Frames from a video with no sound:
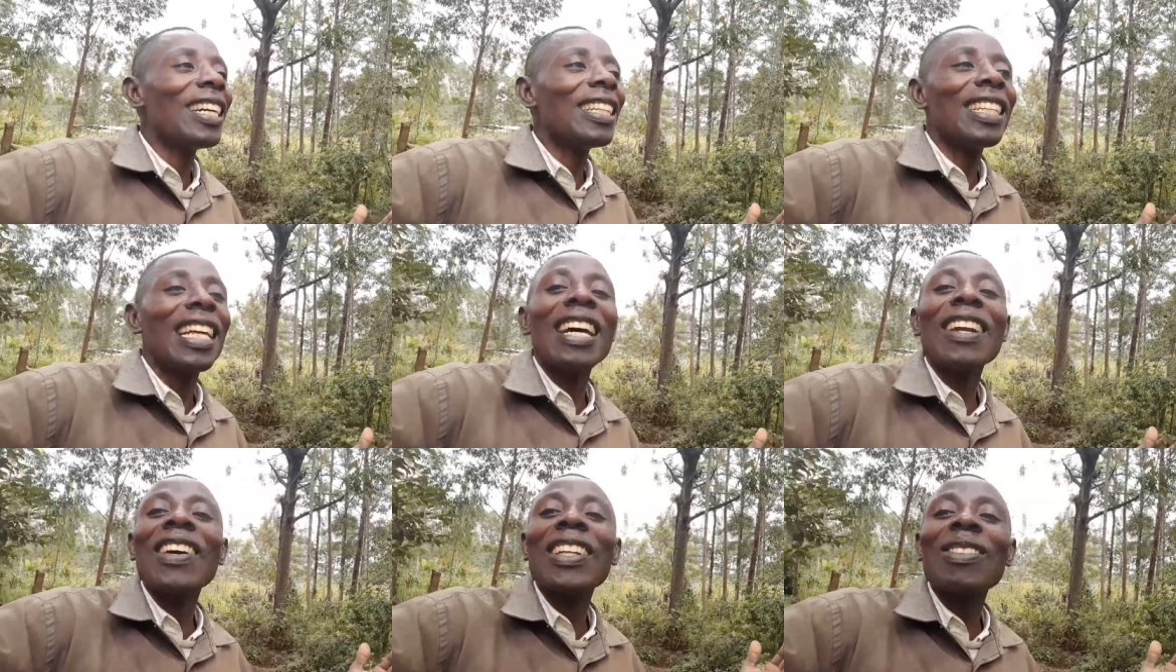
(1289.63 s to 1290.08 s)

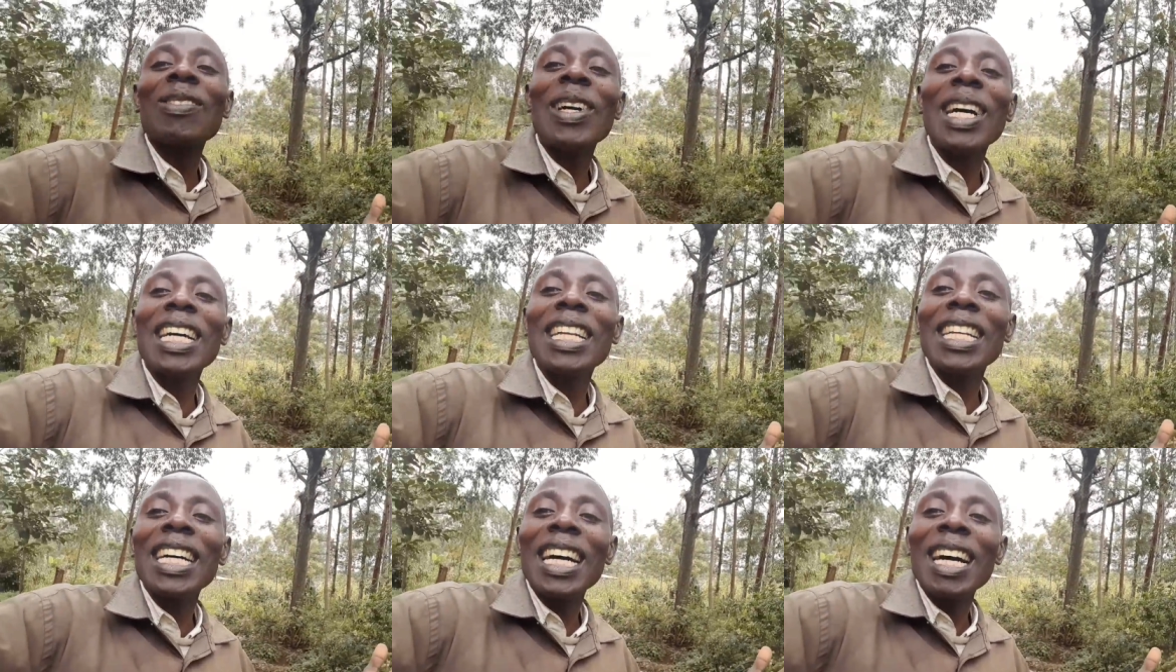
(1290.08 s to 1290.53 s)
They are not
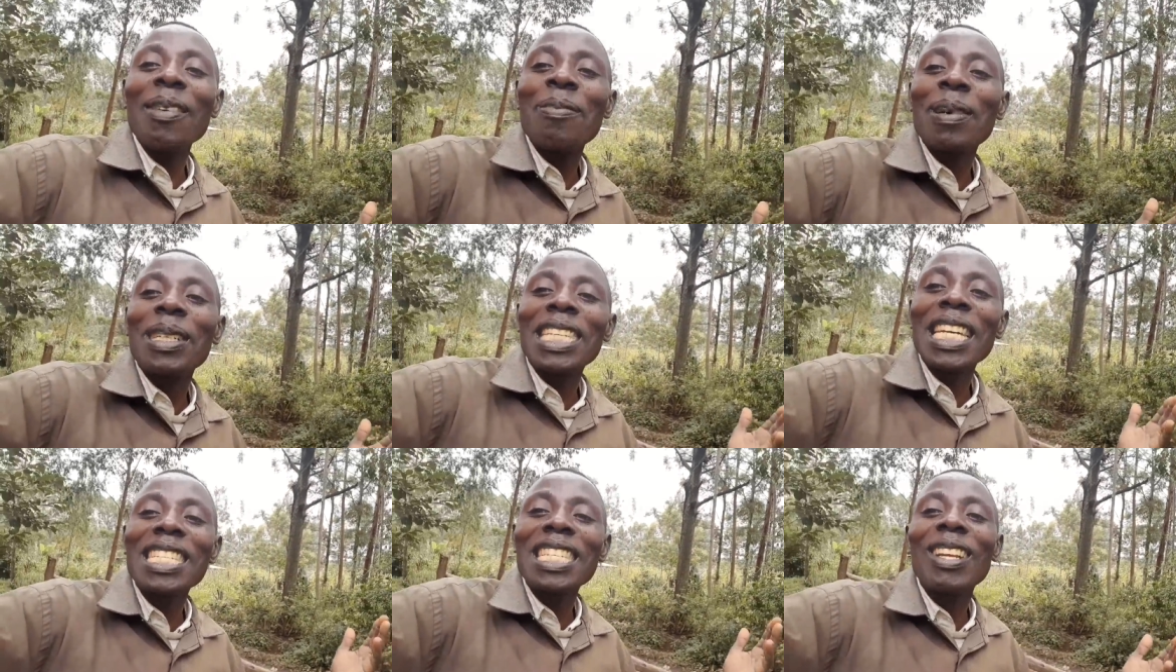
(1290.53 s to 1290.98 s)
mine. I
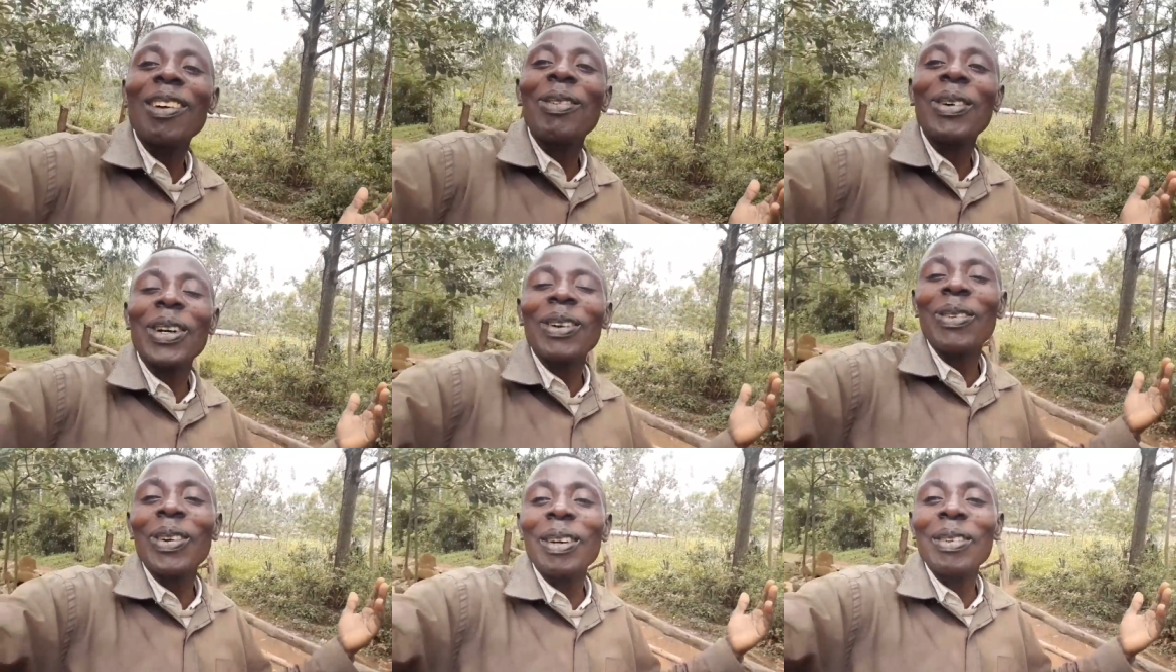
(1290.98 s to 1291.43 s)
purchased it
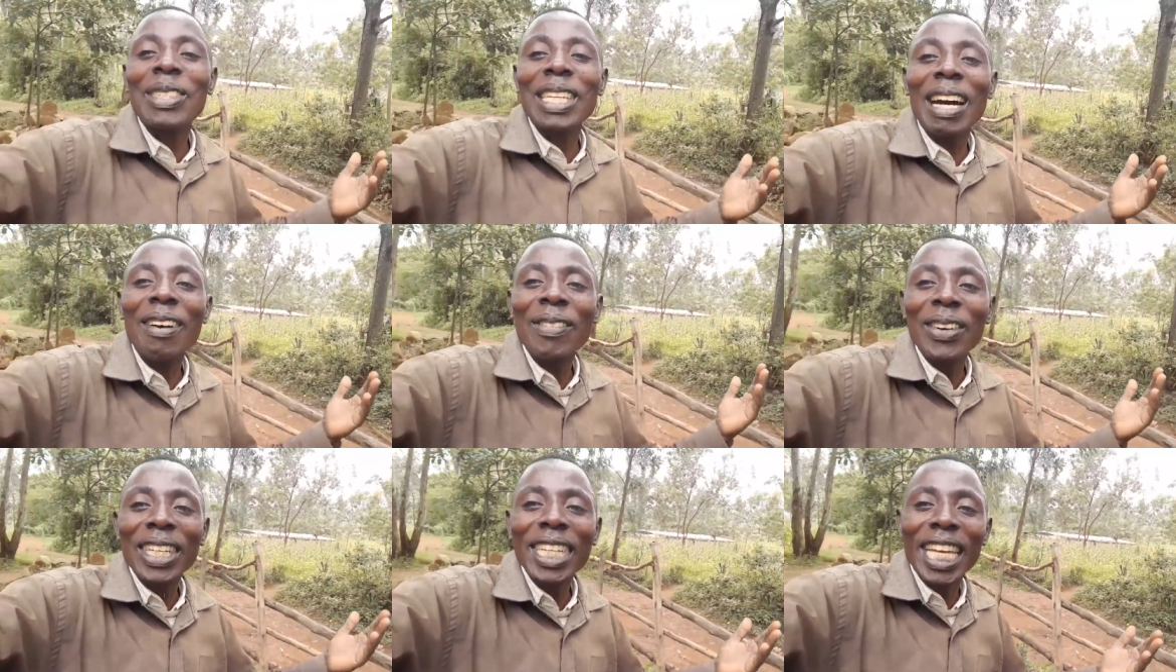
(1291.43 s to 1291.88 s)
from
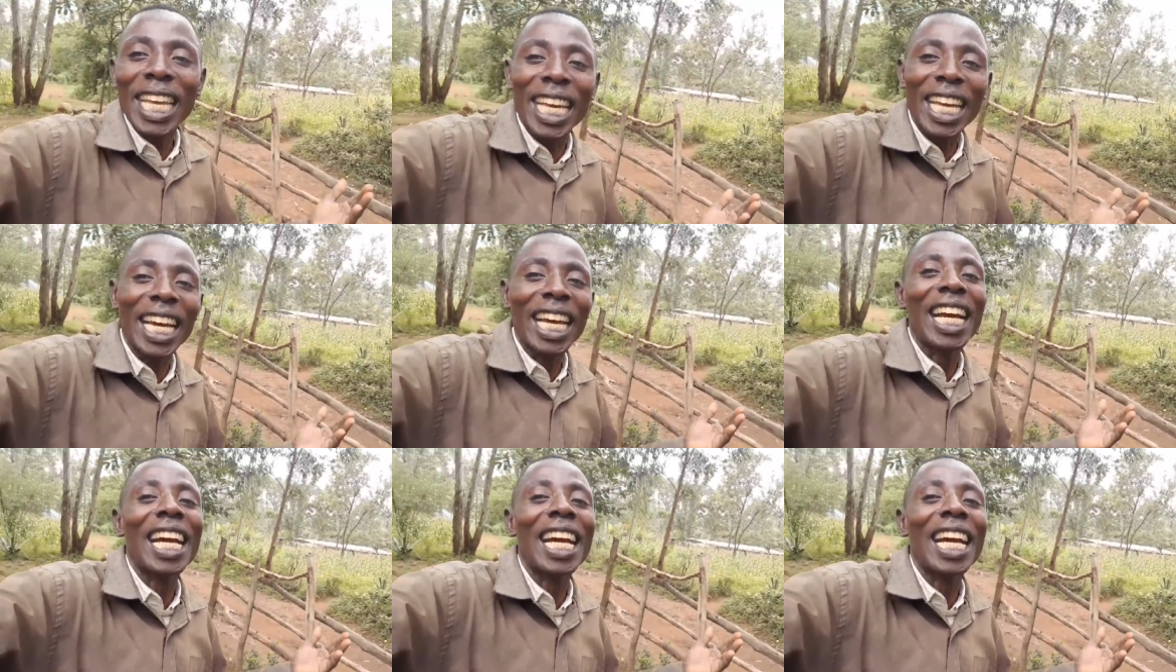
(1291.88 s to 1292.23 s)
somebody.